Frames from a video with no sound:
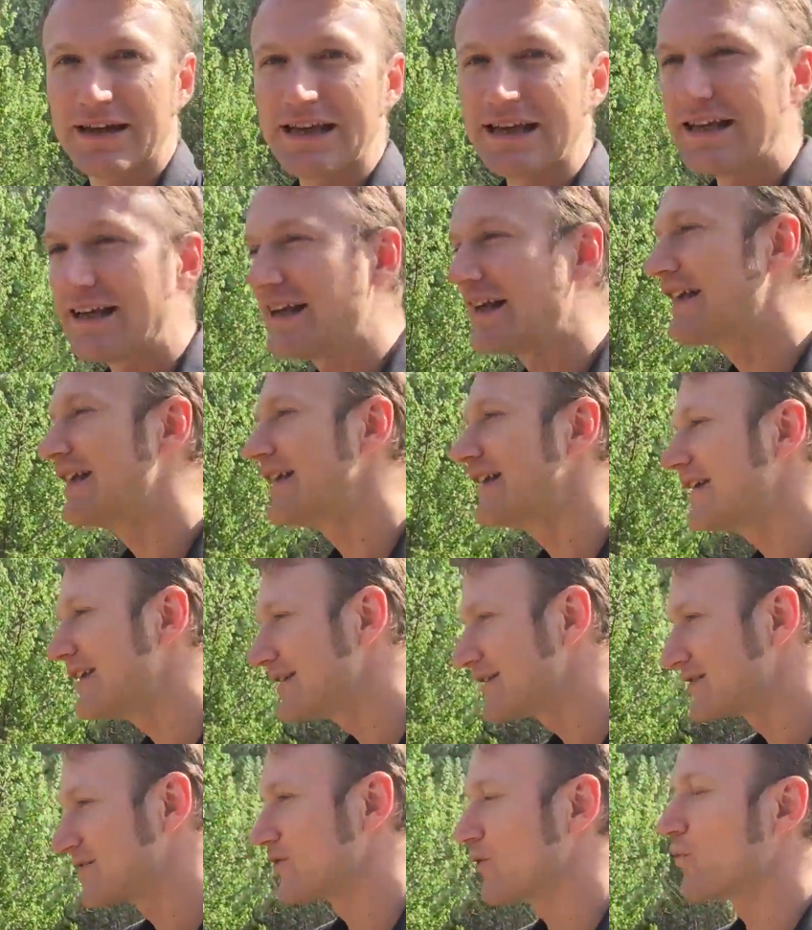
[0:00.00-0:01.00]
It
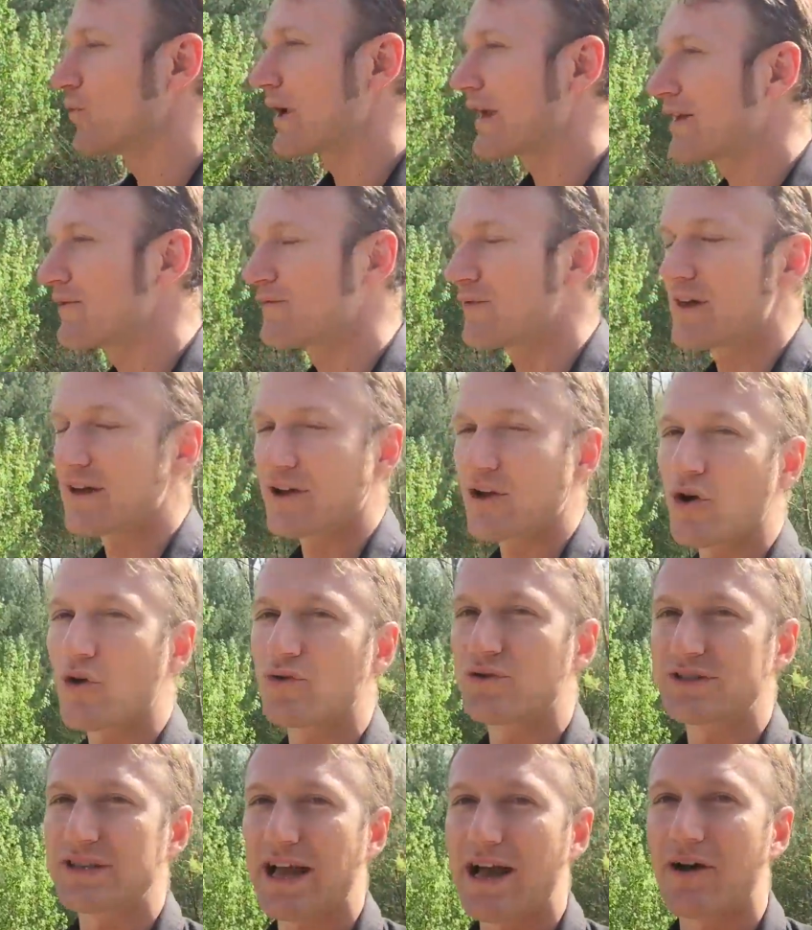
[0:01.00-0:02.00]
is the wave that
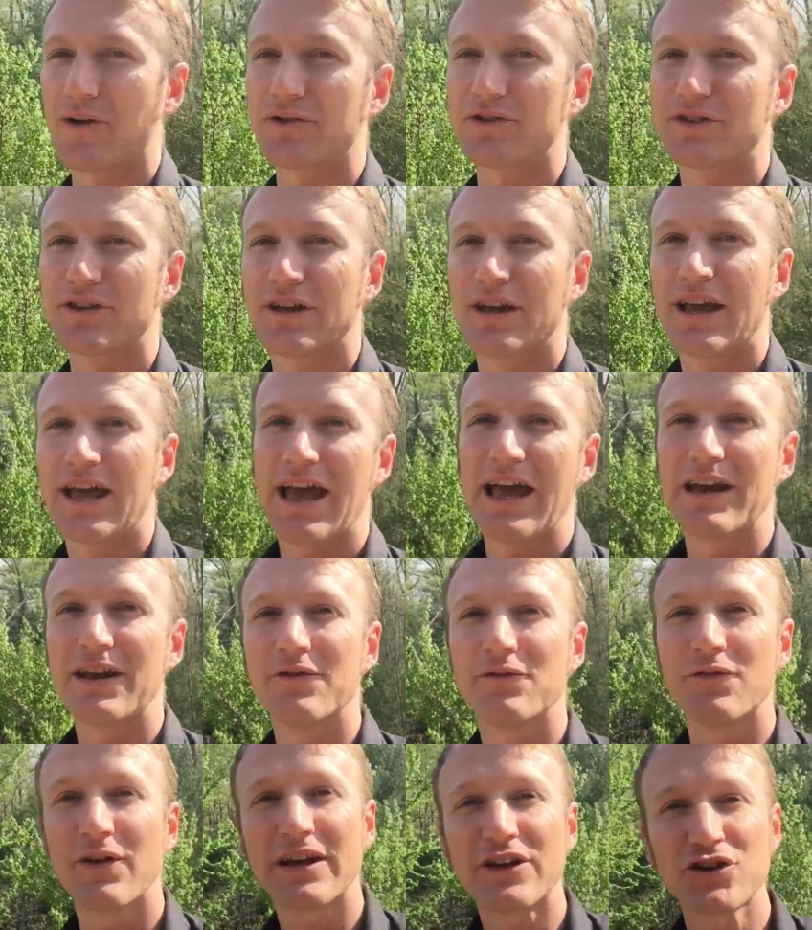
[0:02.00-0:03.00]
goes out and
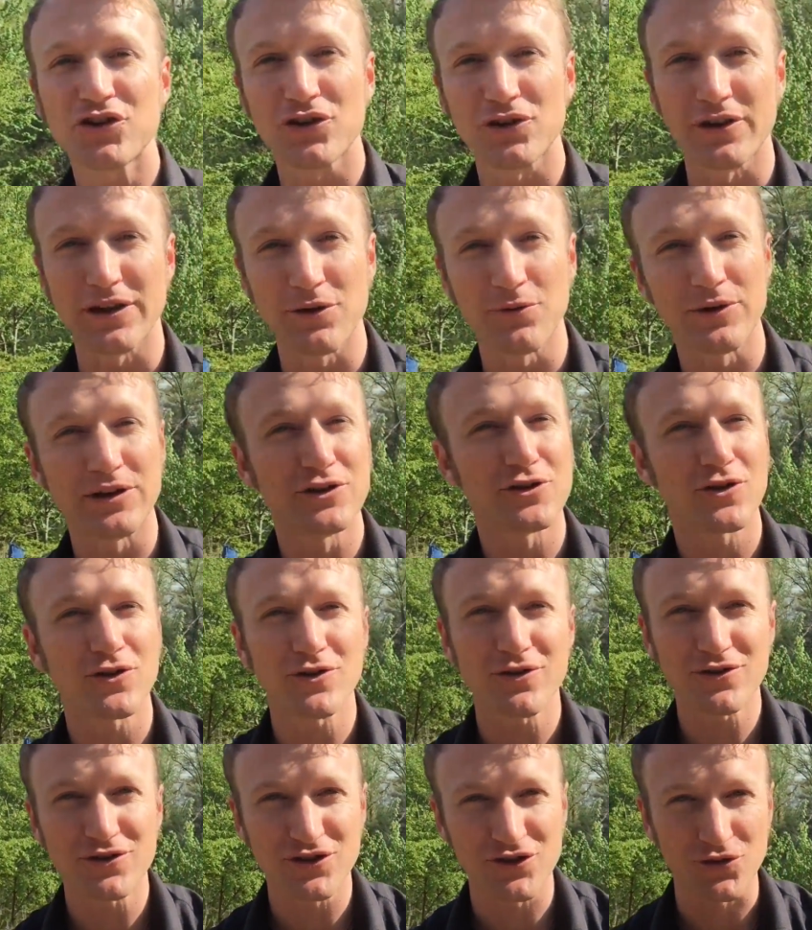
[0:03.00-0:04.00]
eventually
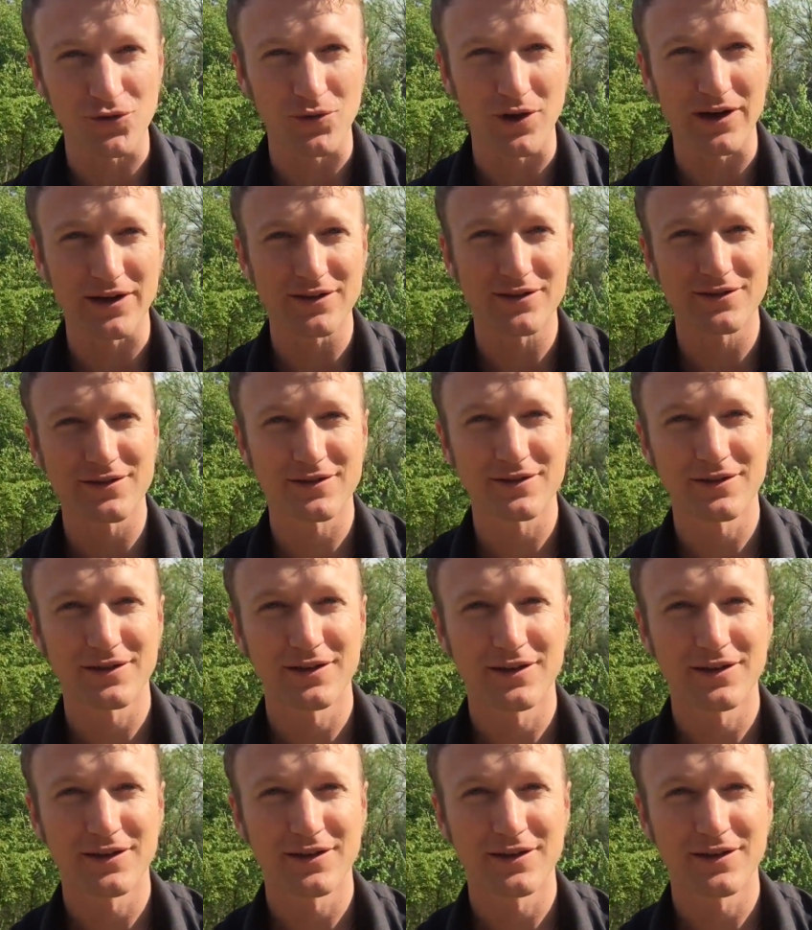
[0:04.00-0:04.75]
returns to us,